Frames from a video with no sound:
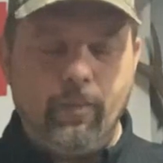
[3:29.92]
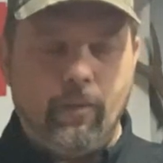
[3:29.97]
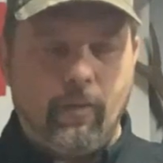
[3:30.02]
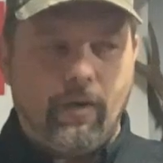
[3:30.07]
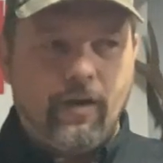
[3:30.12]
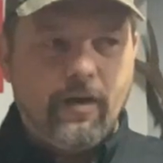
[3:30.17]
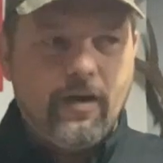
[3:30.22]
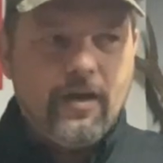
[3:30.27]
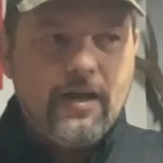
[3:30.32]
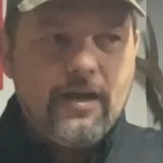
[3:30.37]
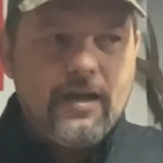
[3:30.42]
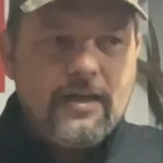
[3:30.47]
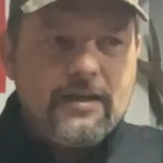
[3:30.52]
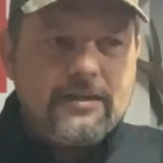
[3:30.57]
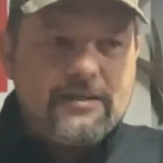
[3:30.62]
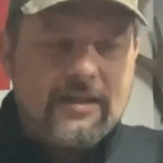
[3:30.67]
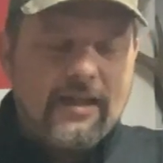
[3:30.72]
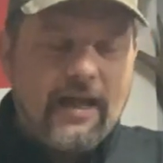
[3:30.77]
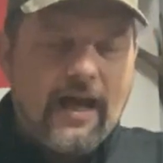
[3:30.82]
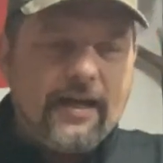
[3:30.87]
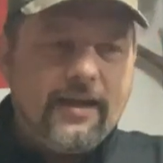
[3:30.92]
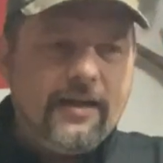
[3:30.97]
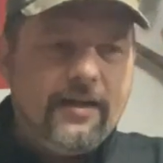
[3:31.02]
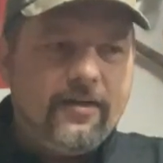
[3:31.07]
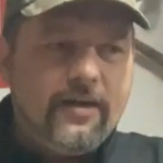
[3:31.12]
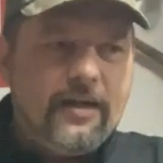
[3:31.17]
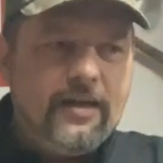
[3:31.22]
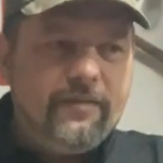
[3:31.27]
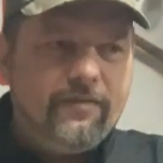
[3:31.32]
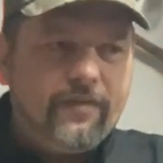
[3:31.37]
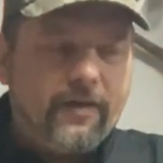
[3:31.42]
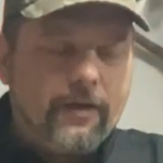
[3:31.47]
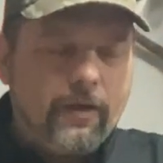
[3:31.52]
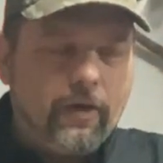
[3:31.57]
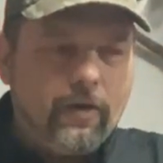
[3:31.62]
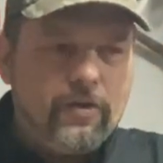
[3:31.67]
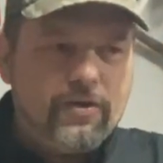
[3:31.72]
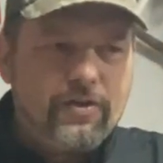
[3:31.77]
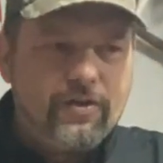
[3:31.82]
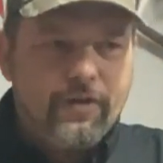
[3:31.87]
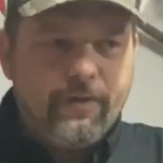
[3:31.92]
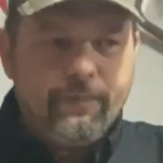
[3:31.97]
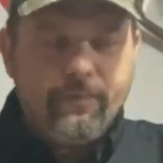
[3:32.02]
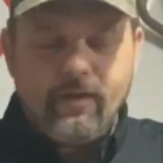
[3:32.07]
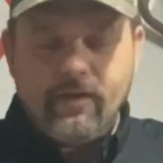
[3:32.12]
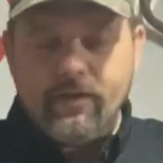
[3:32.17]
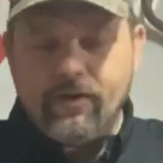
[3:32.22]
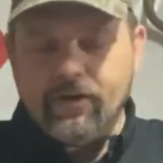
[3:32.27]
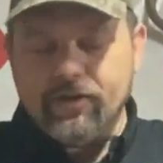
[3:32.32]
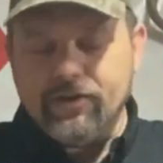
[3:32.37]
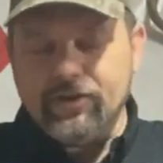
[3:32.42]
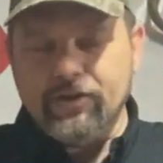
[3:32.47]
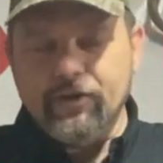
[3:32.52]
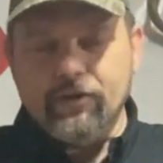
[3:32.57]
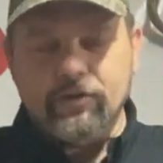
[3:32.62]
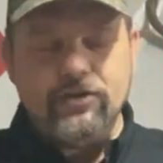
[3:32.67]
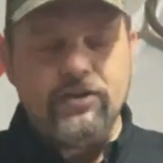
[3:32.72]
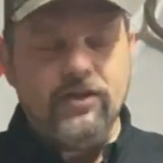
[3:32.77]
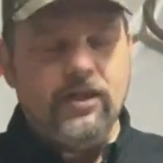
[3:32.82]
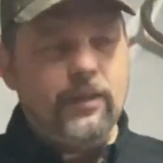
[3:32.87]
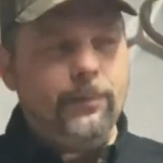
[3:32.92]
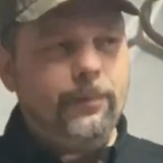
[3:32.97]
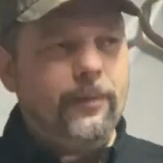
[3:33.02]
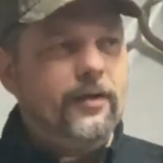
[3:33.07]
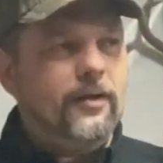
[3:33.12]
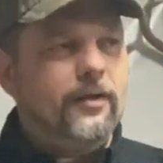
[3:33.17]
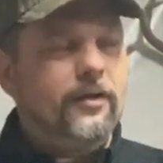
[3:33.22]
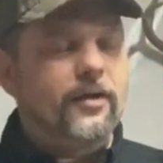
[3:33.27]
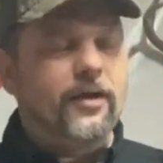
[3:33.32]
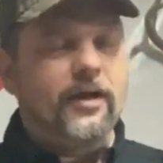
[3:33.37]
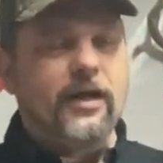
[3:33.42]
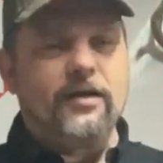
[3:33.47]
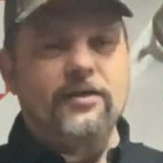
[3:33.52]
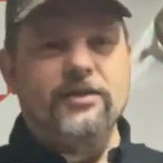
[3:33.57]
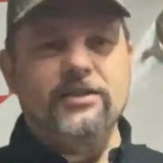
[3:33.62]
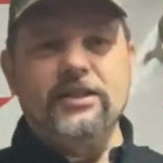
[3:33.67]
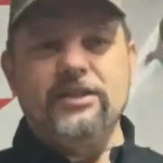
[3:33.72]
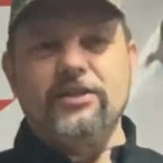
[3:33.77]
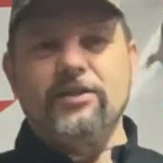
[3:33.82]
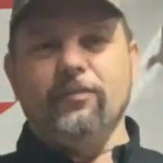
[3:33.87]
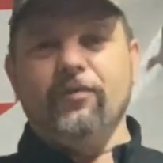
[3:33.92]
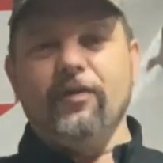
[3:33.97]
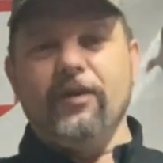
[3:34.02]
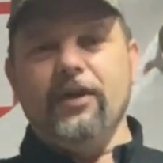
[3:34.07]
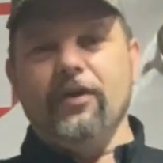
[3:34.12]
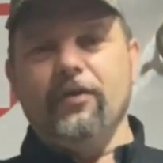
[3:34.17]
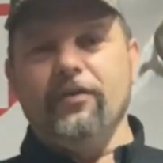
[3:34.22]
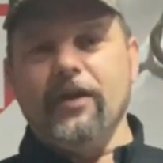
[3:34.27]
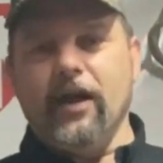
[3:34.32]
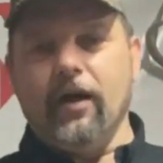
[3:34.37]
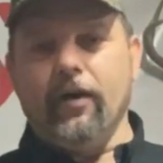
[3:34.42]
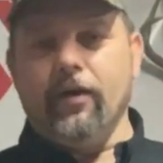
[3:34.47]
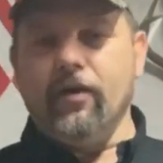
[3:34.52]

boar. Slide in there even closer. They're still sleeping. You're going to see some video now